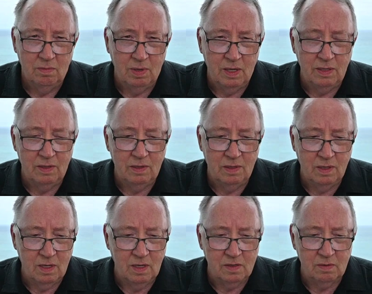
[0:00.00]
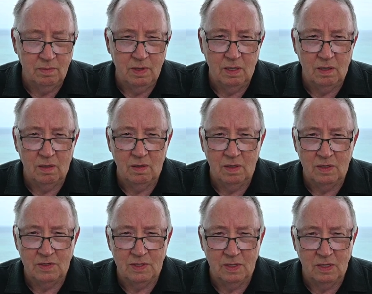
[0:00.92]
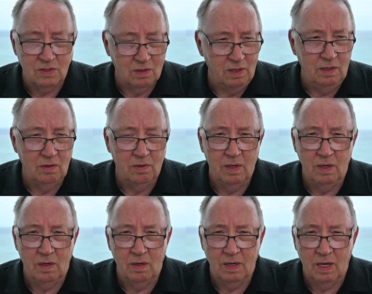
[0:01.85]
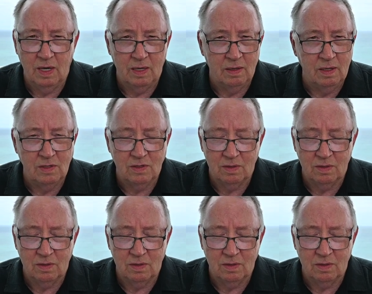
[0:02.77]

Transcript: But the custom here is it's legal here, and